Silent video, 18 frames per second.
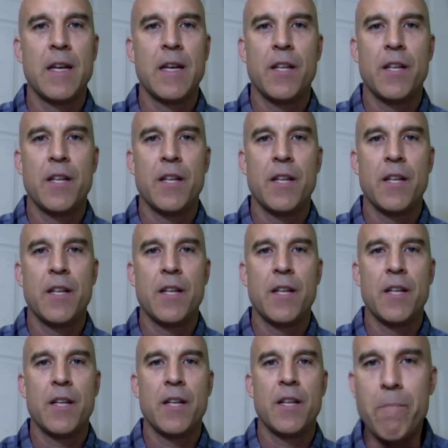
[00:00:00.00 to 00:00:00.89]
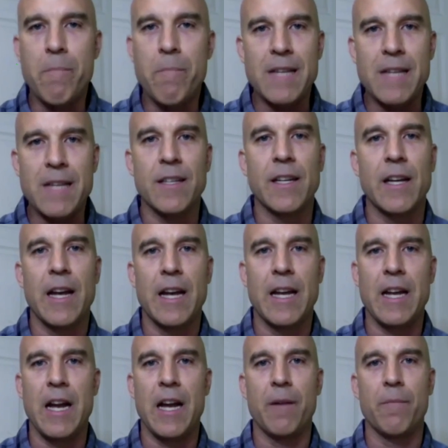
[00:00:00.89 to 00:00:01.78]
You guys are amazing,
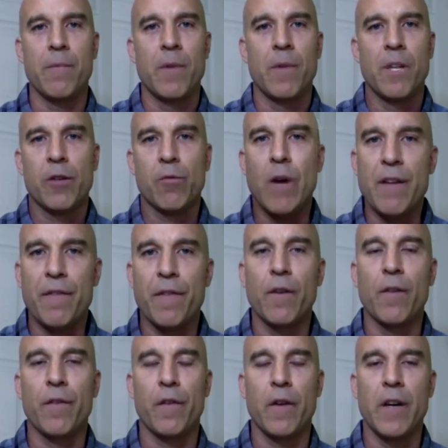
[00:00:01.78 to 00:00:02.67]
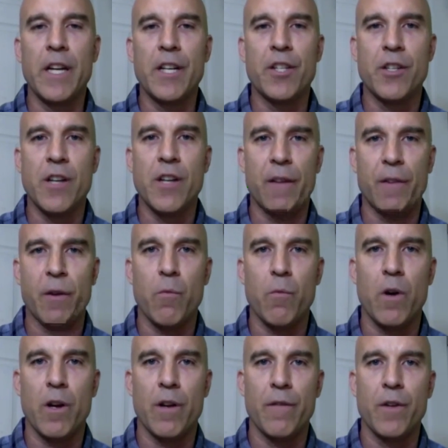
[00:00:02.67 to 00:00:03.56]
and I am grateful for each and
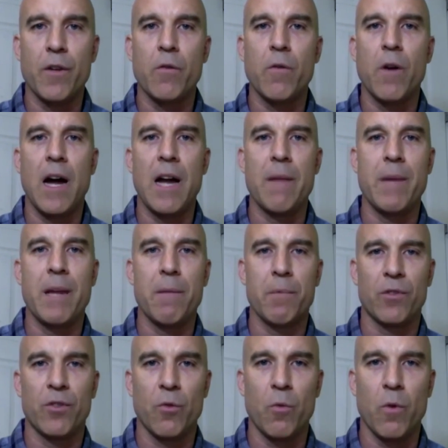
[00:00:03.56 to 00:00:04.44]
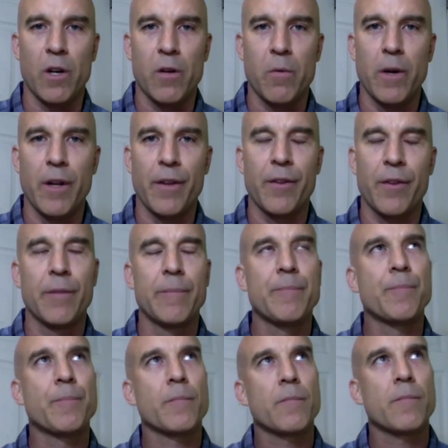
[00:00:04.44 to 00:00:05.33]
every one of you I'm able to work
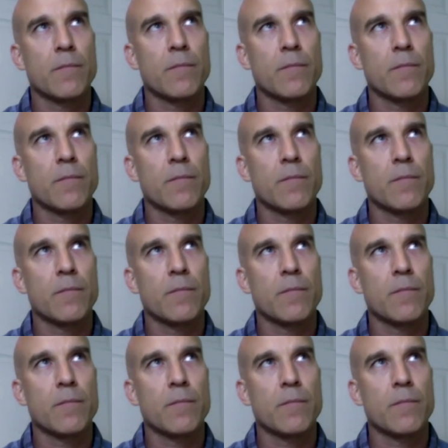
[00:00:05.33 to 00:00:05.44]
with.